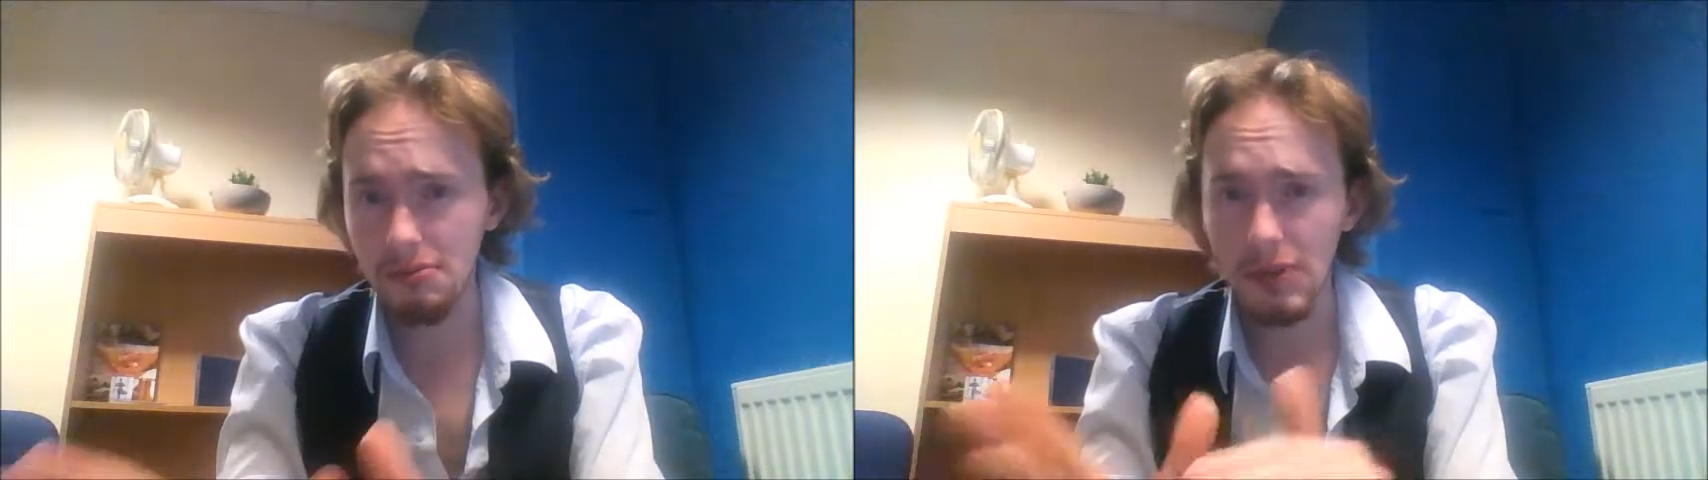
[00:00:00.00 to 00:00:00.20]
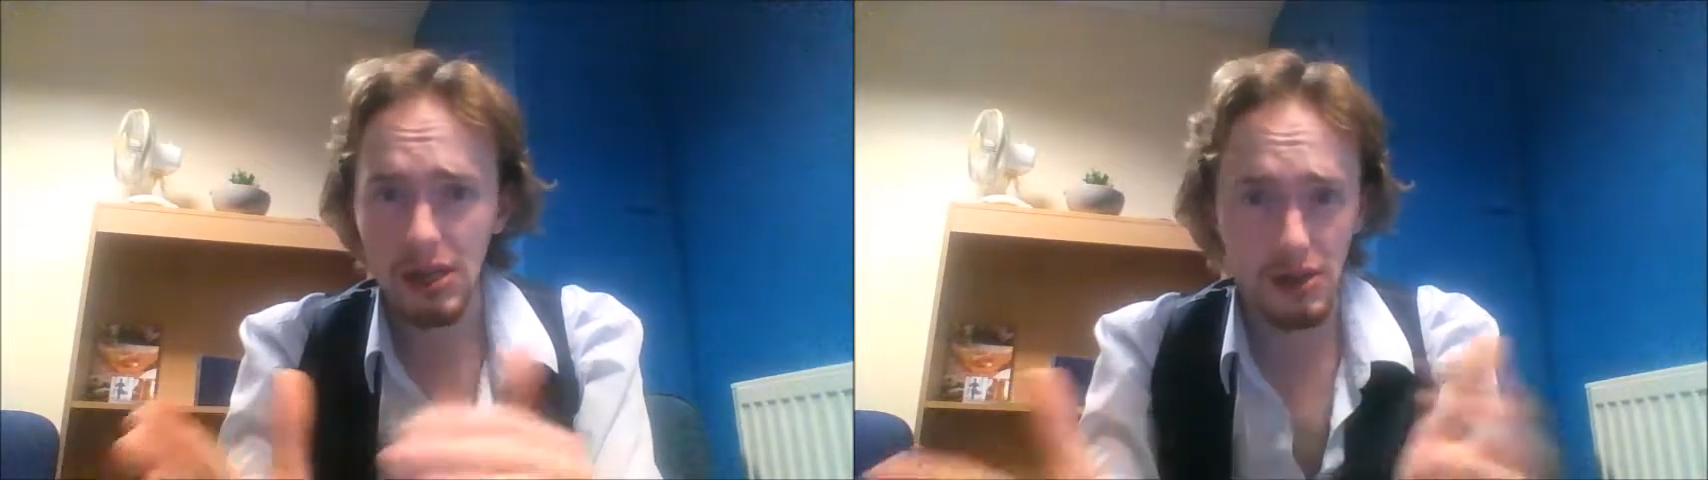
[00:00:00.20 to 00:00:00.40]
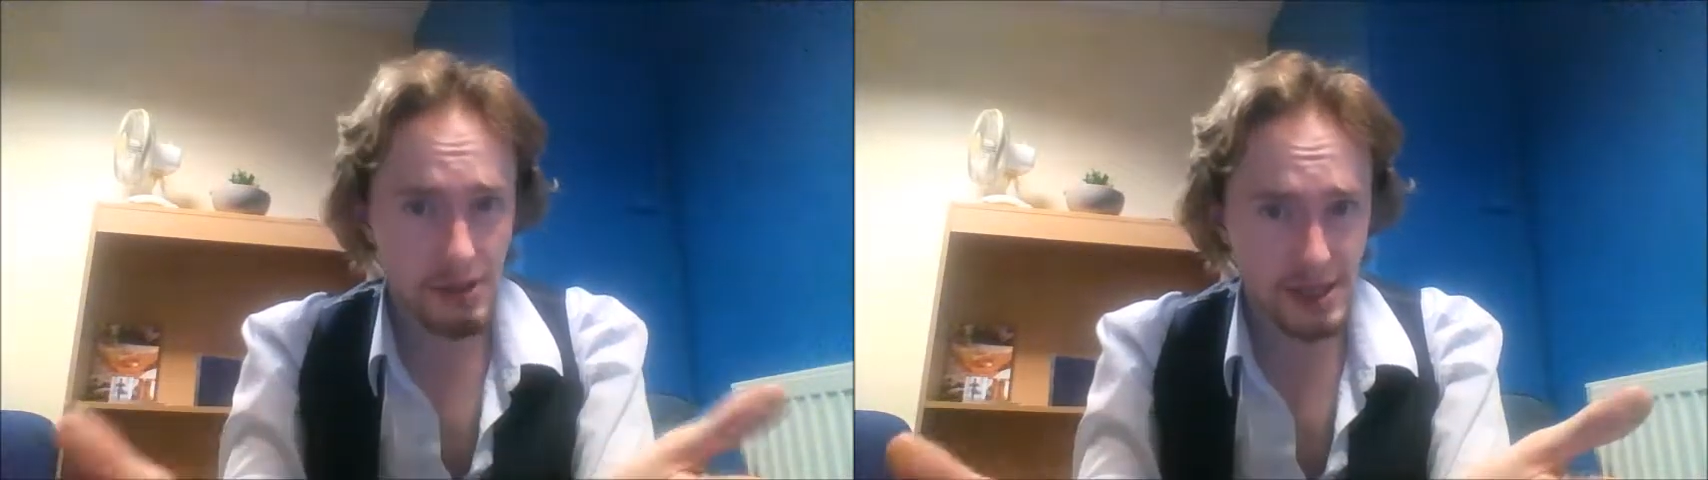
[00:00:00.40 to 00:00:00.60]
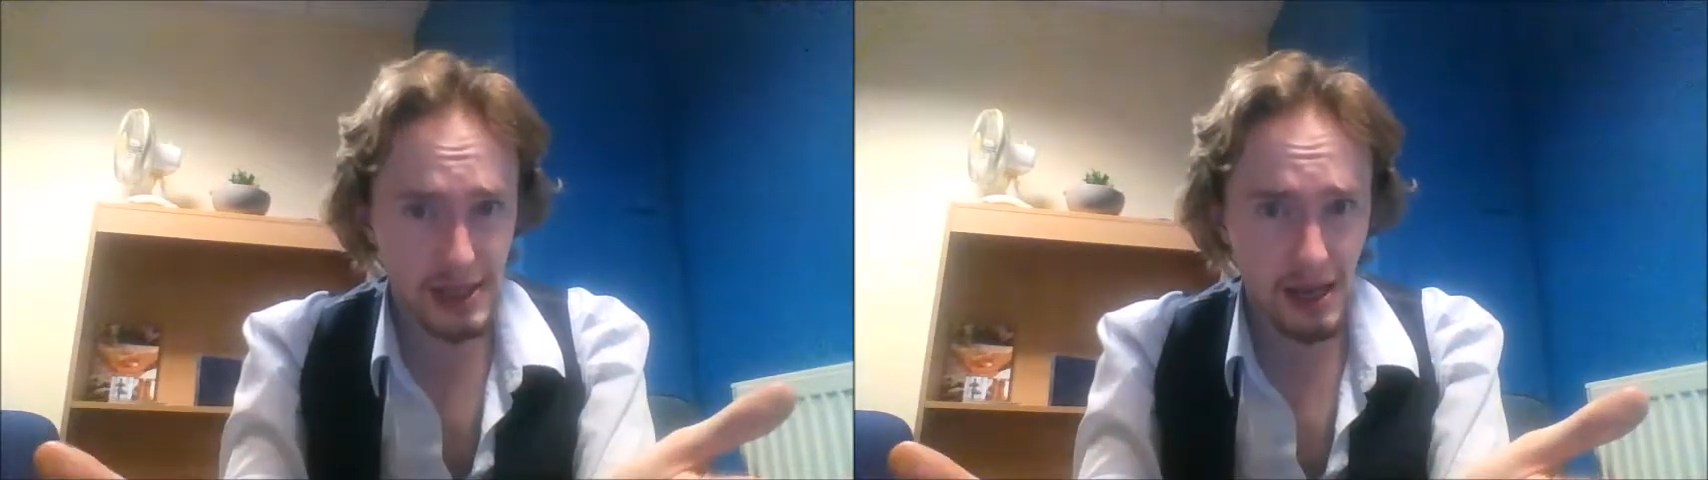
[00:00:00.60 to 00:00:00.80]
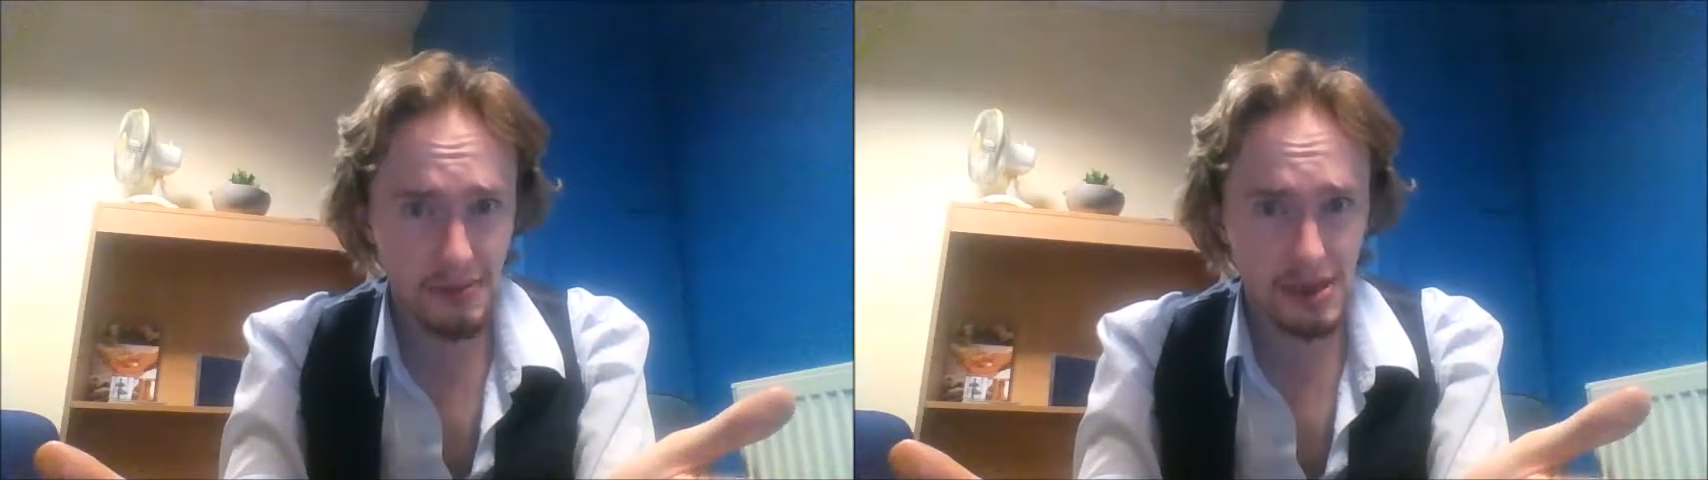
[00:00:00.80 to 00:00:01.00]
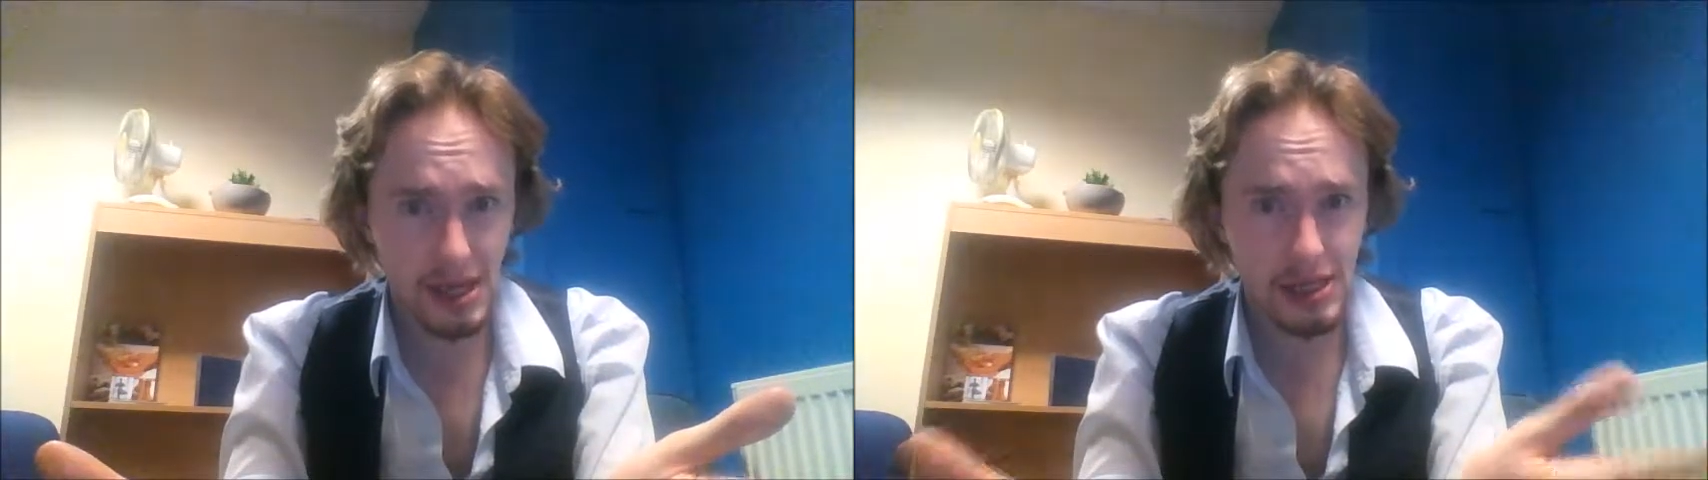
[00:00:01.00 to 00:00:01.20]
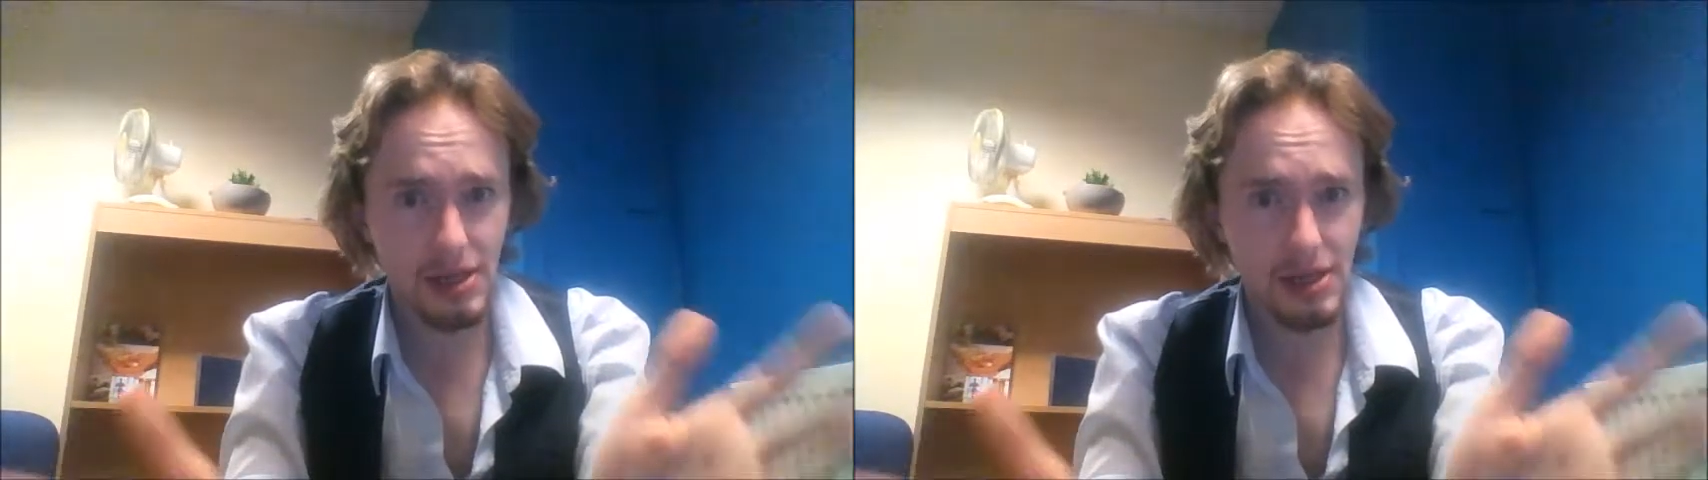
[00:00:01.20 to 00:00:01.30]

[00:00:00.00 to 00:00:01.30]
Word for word: I don't know what's gonna happen next